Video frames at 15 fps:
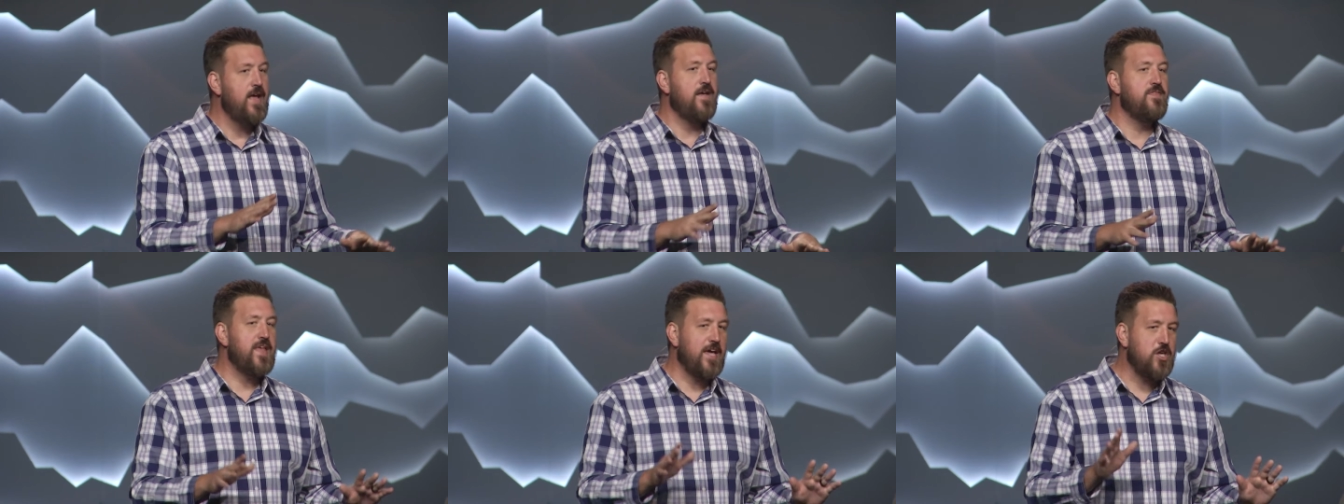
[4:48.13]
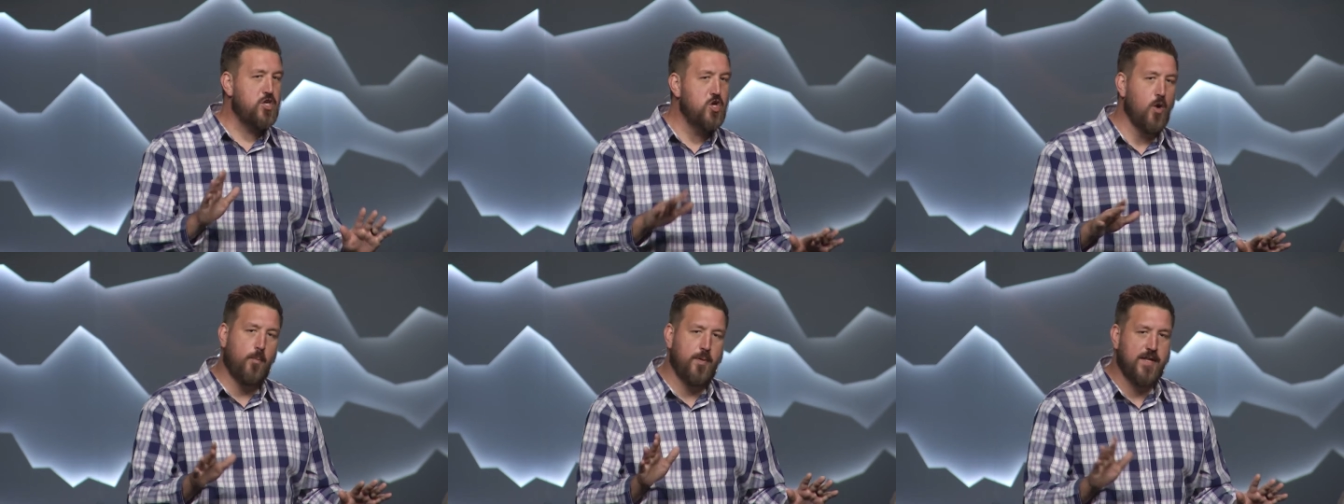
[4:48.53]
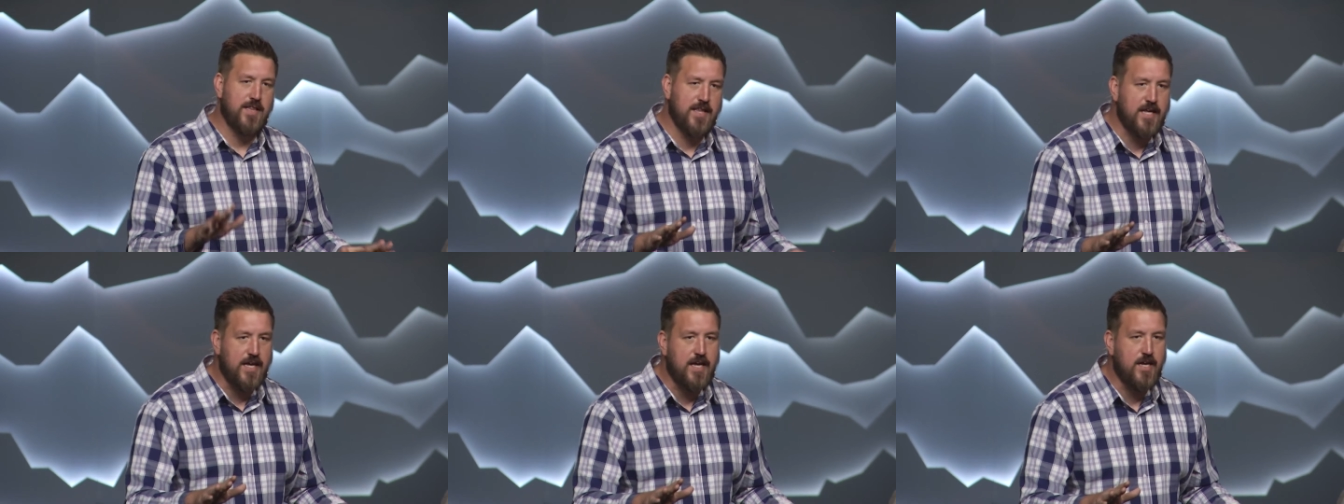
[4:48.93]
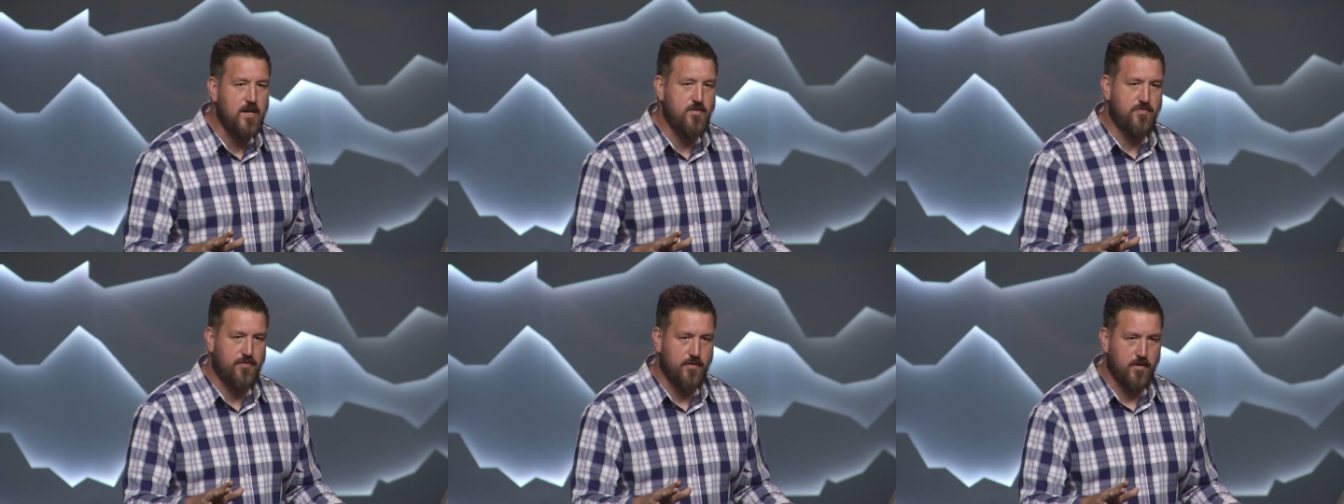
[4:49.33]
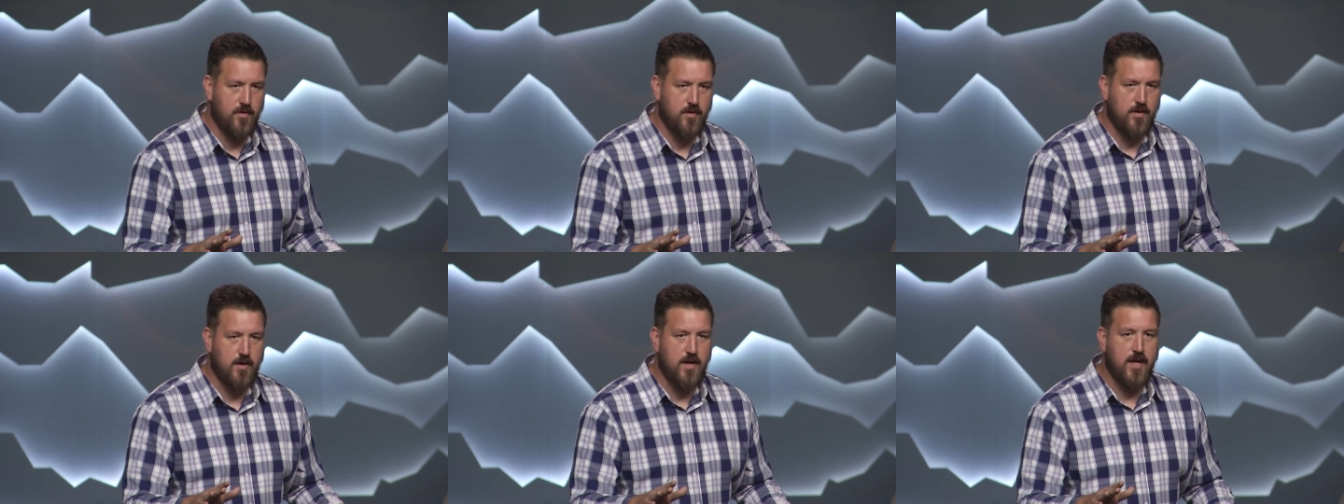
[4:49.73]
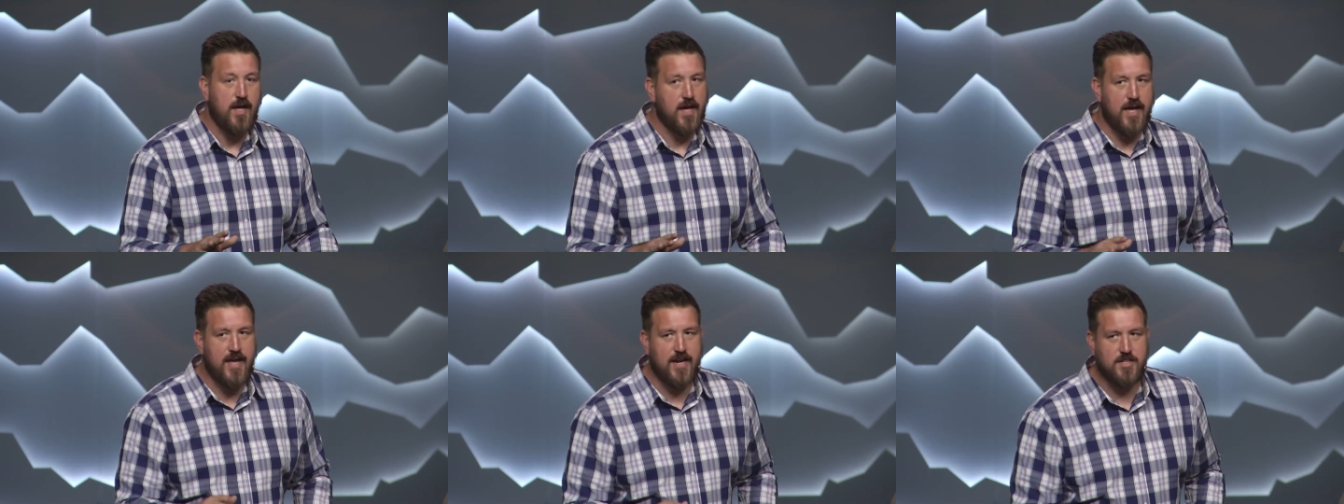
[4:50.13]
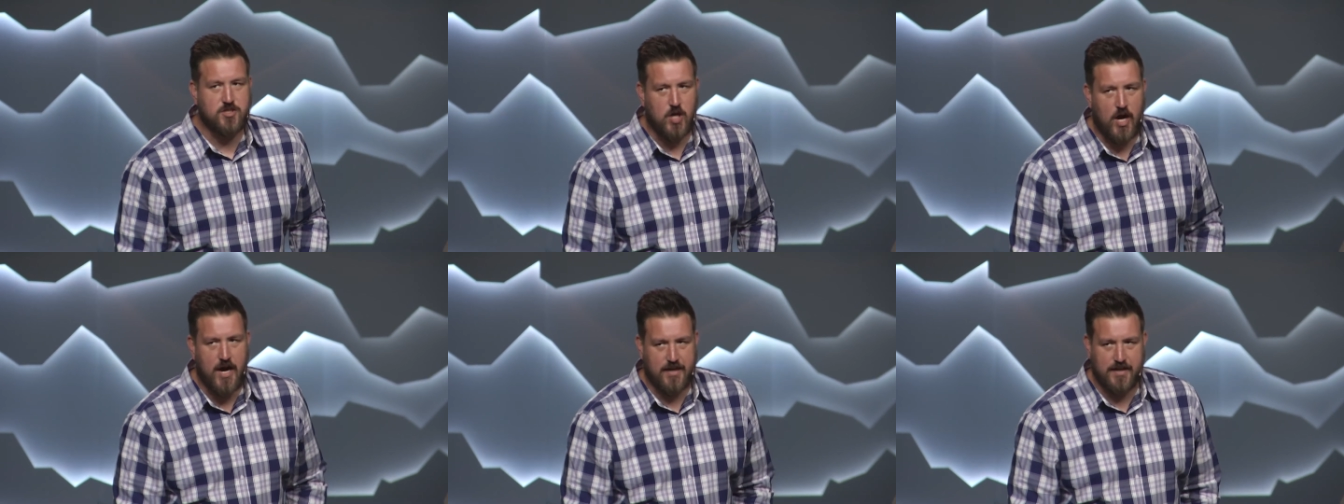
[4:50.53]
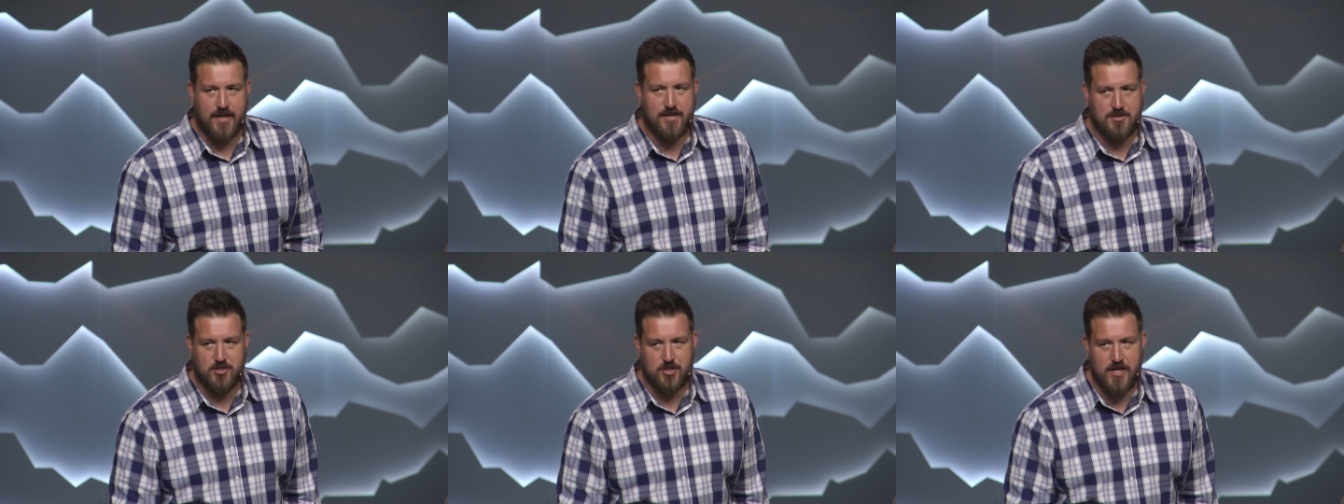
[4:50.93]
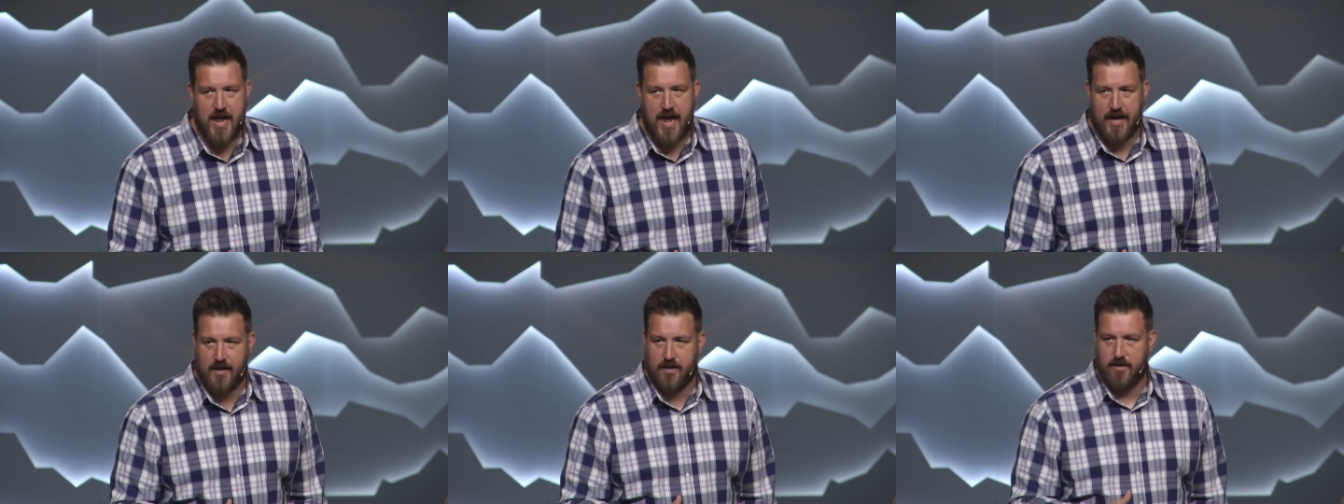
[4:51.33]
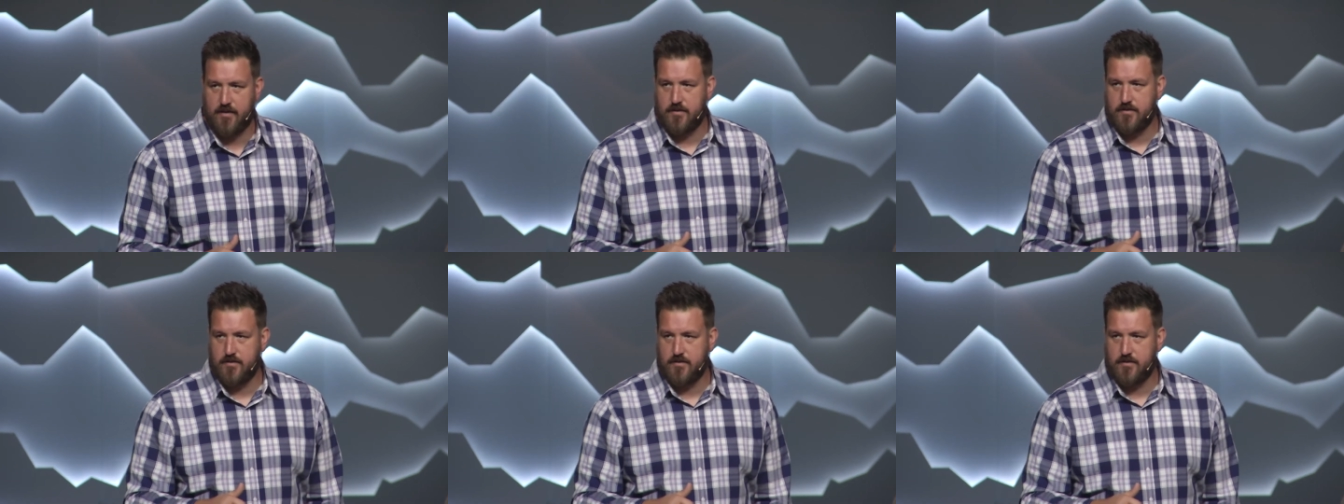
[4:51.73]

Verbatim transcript: that you believe in a talking snake?